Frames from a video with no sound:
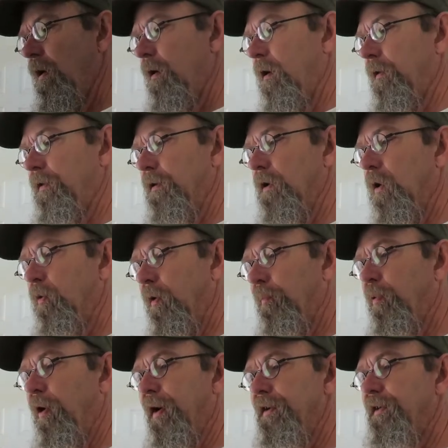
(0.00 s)
on the lower
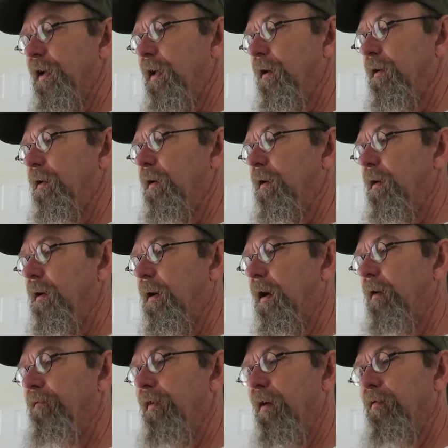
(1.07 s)
price end.
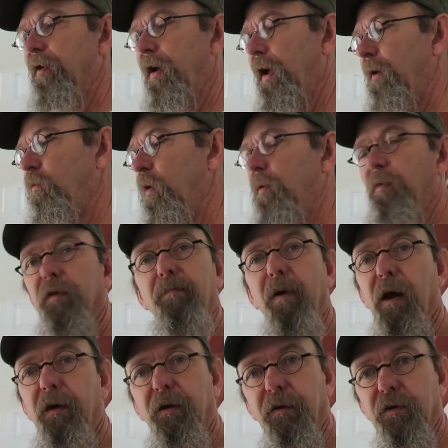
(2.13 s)
I've never had one with
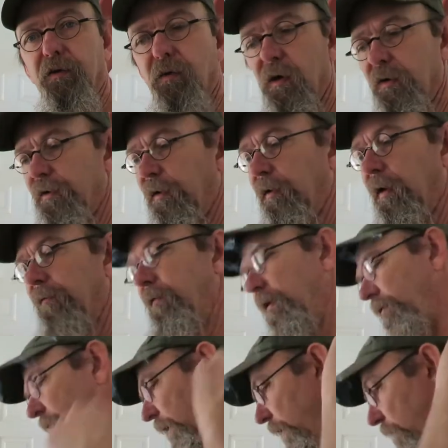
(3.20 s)
bad construction. I've
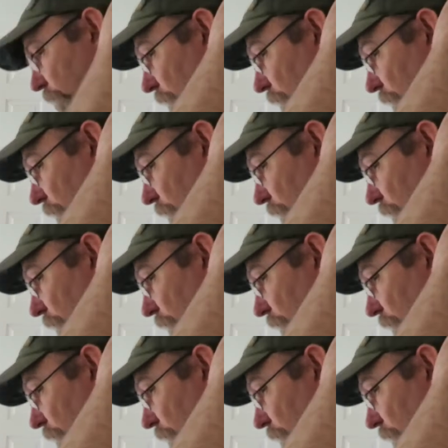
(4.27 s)
never had